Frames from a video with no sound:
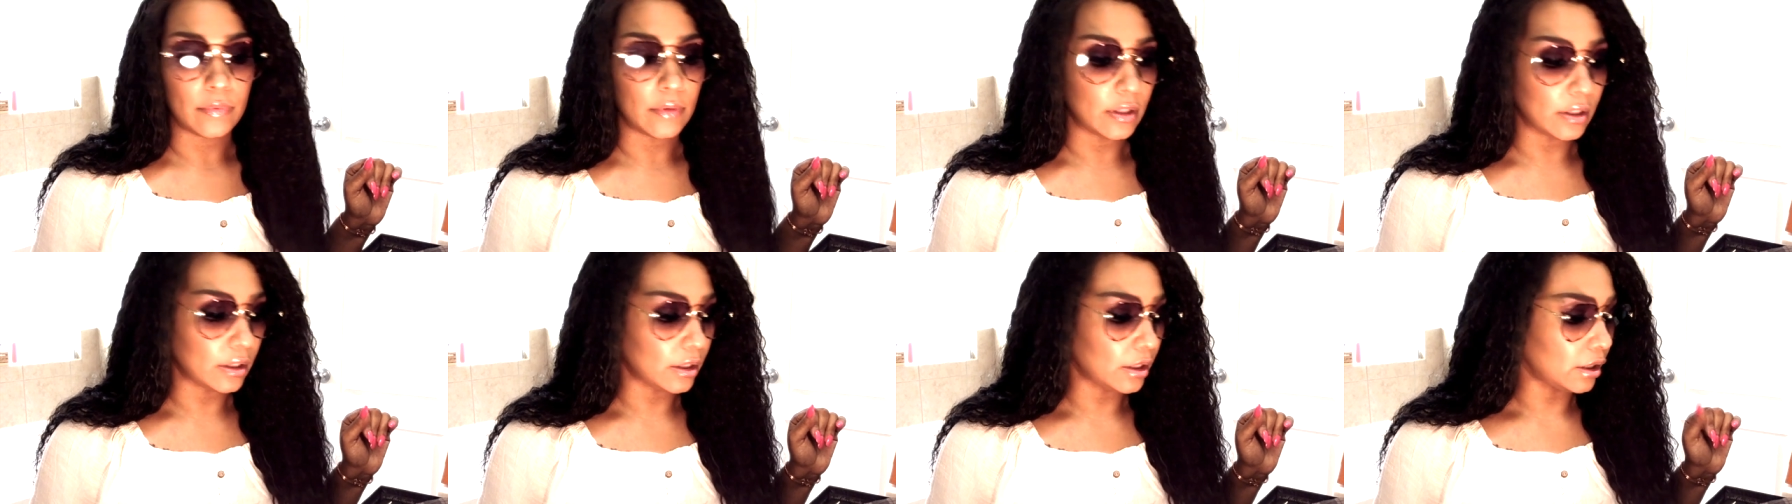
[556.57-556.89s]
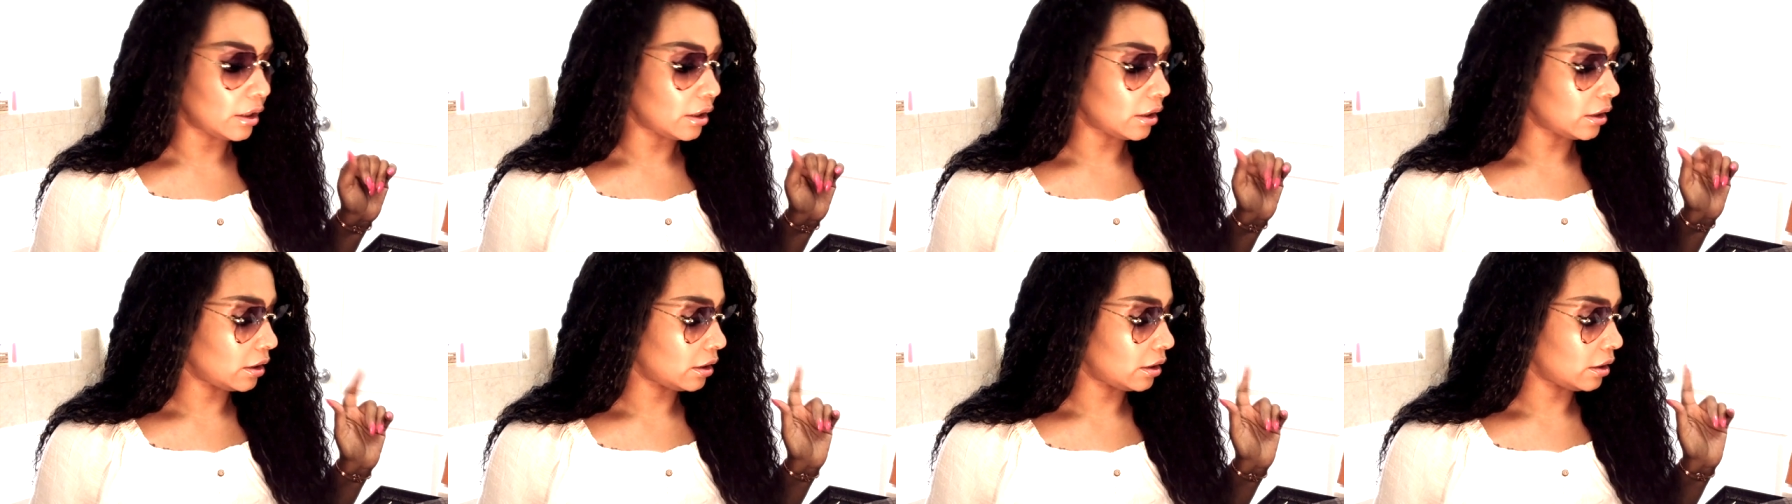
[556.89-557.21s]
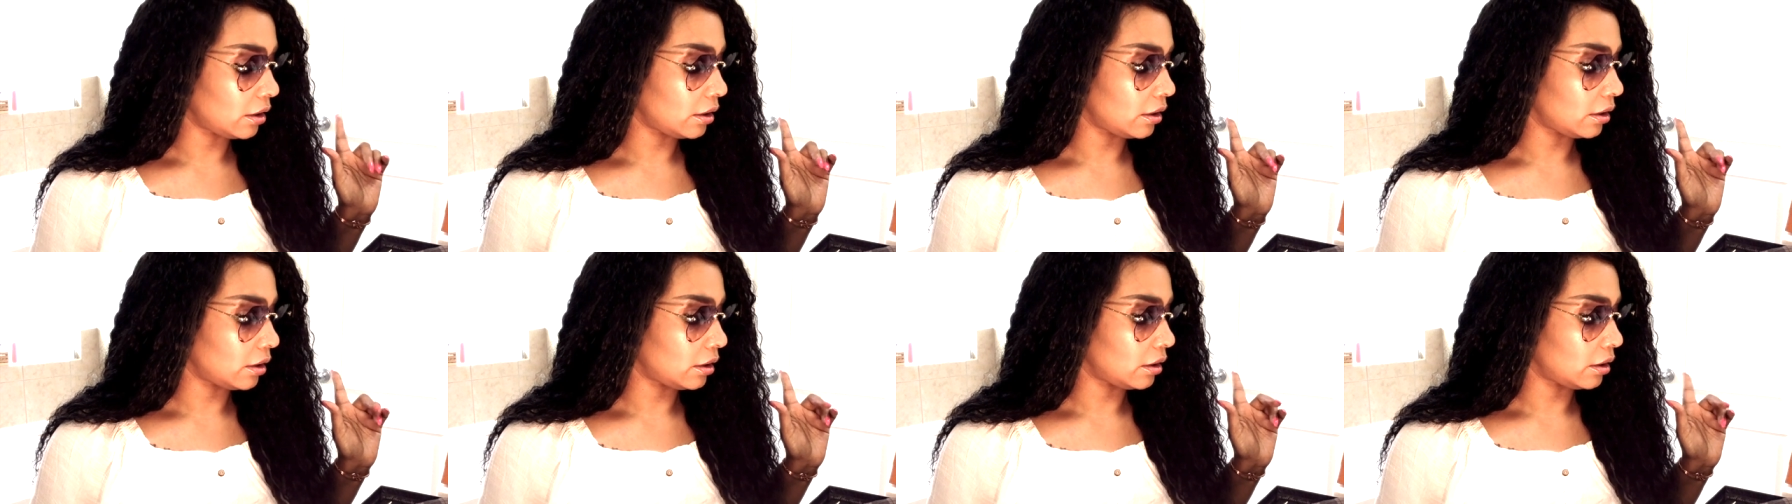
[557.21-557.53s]
thinking
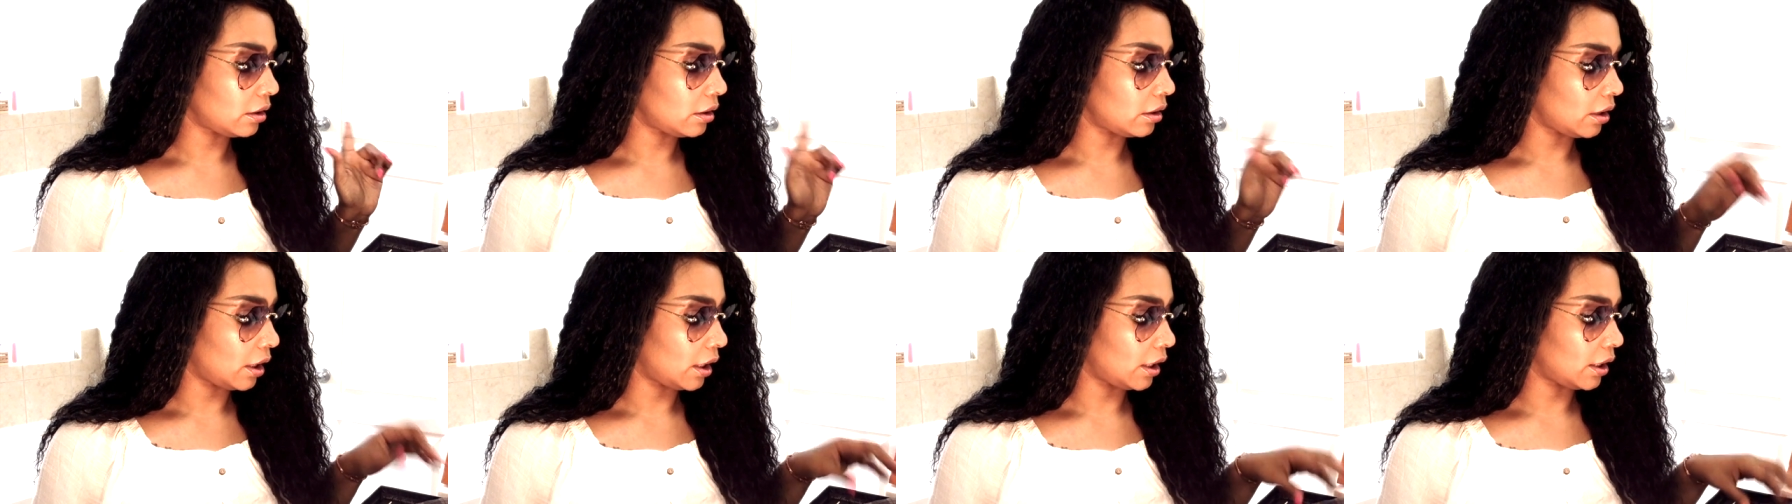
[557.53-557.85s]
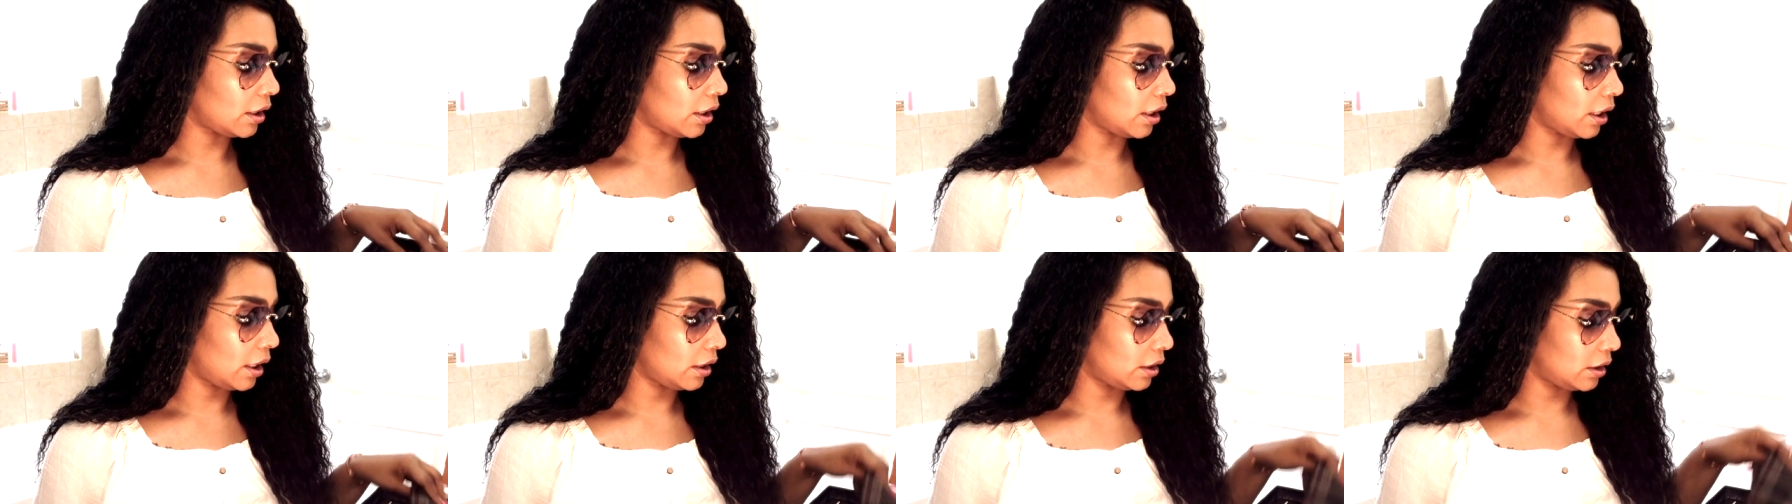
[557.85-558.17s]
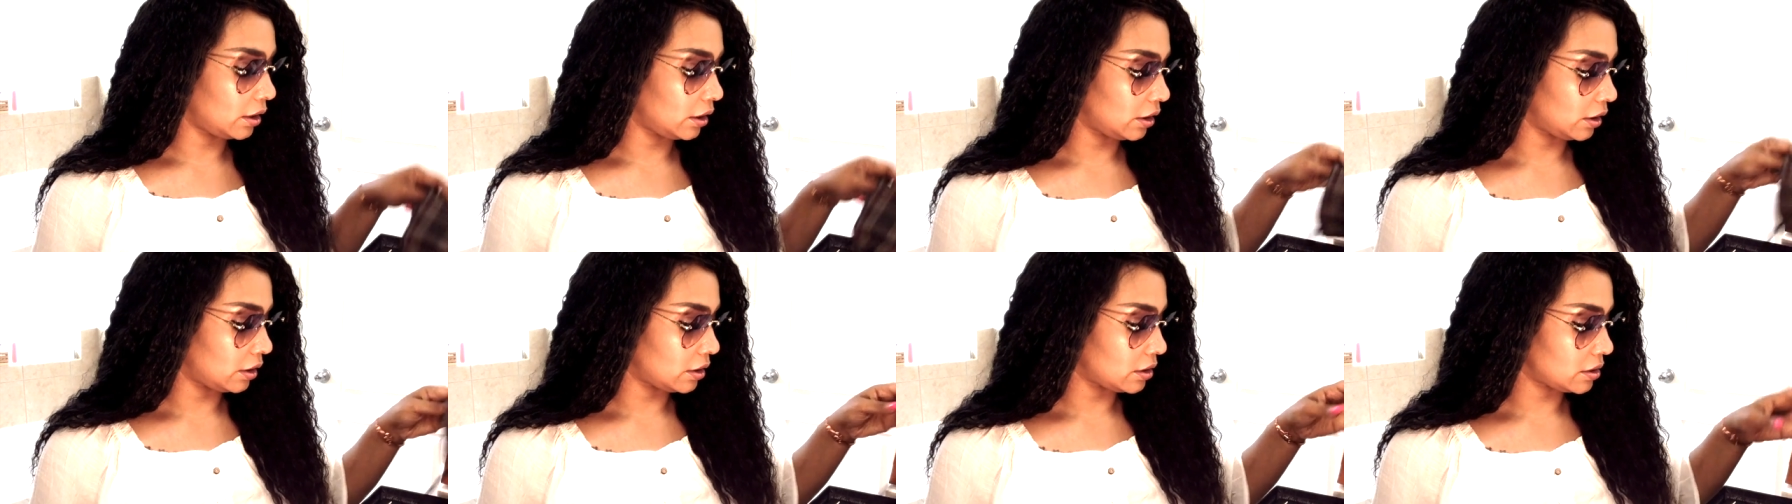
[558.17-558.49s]
I got
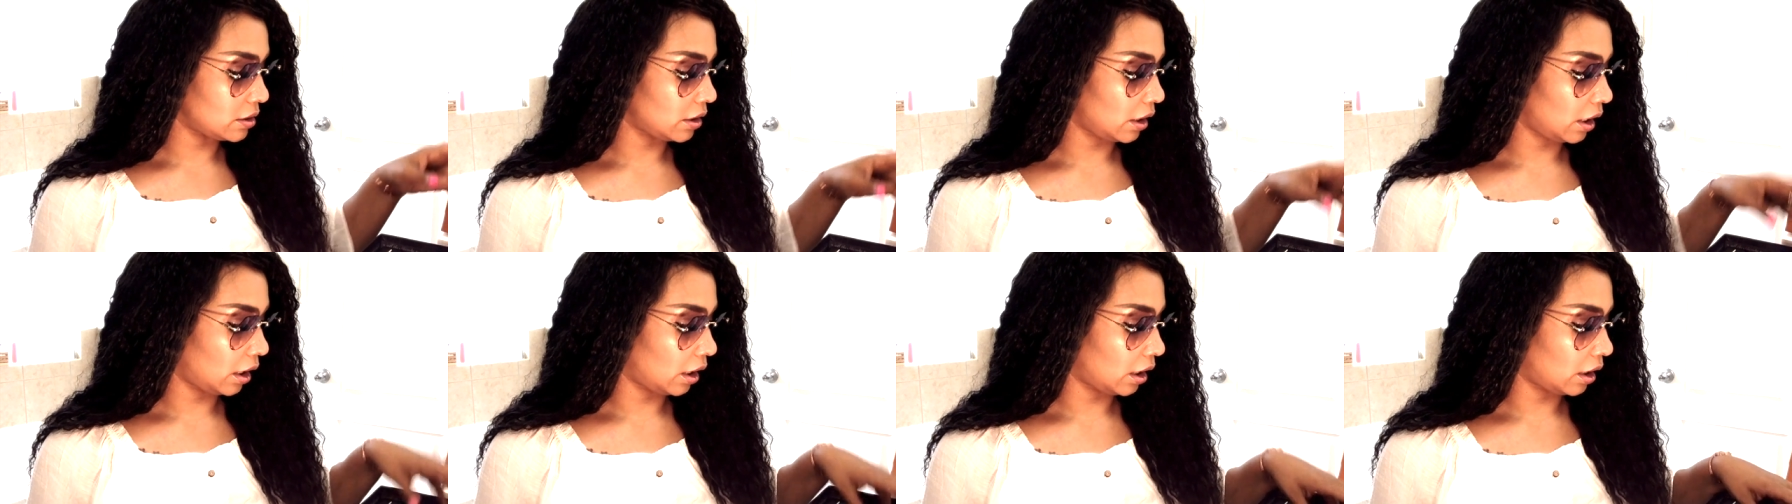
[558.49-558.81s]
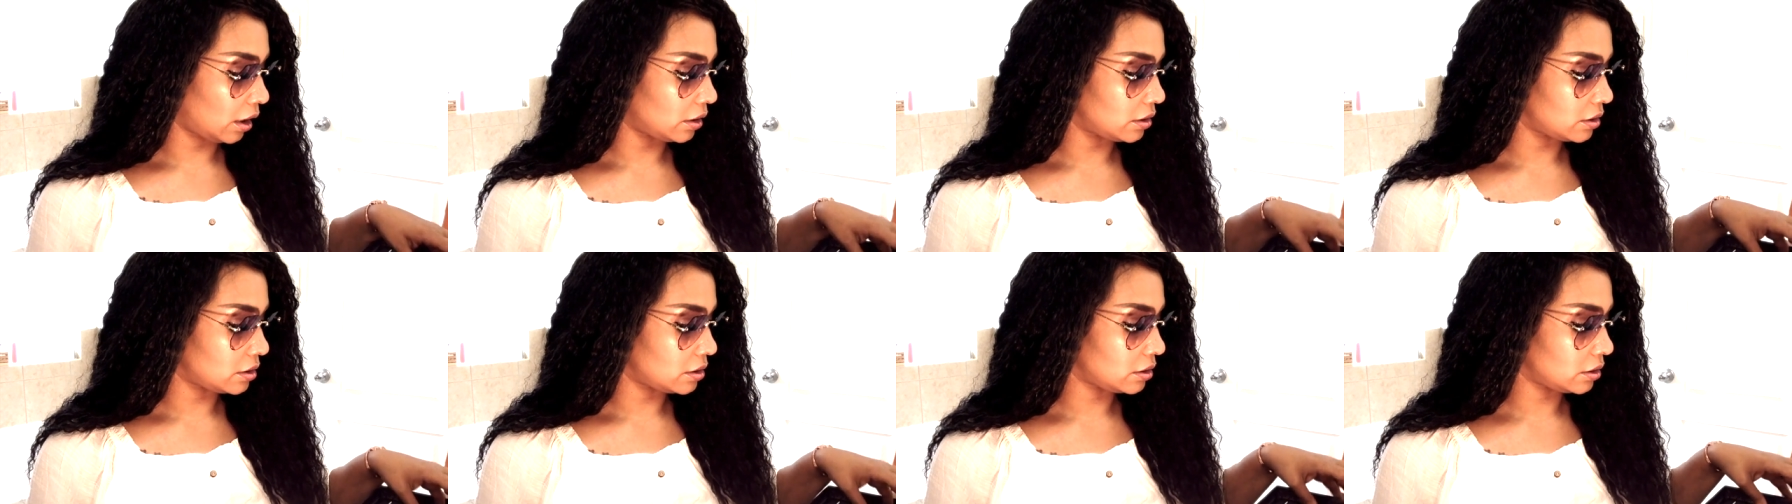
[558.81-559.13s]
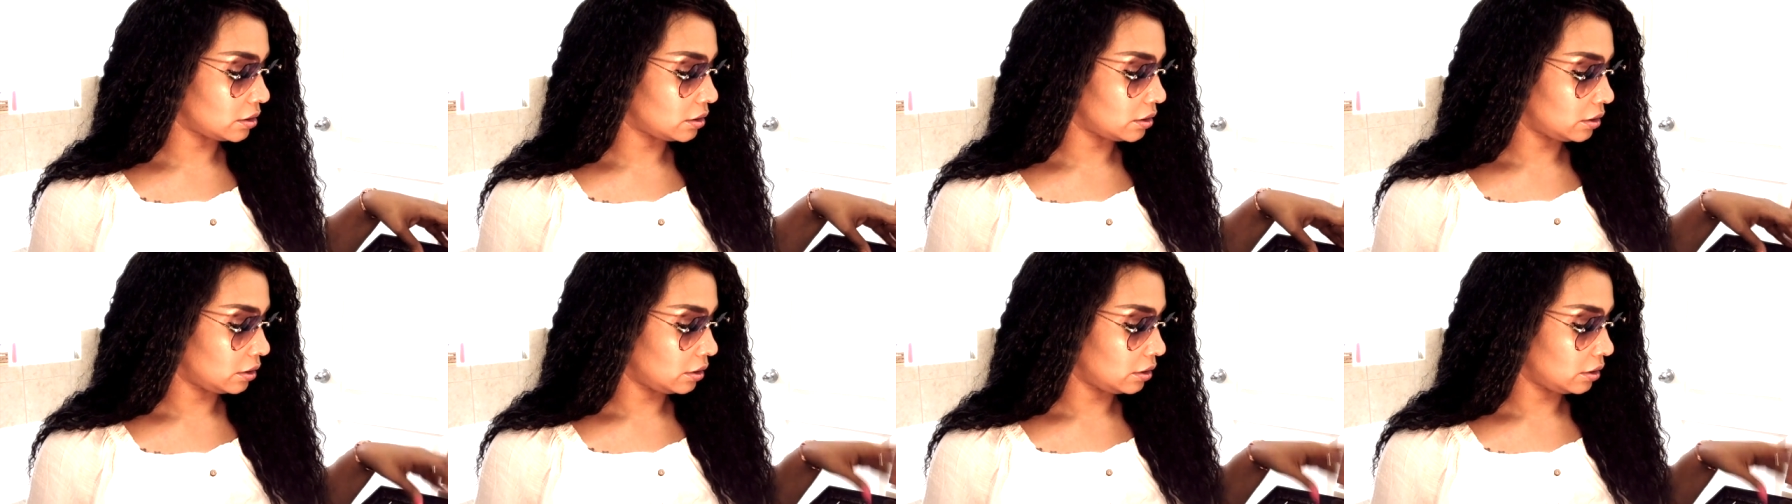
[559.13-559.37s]
these at,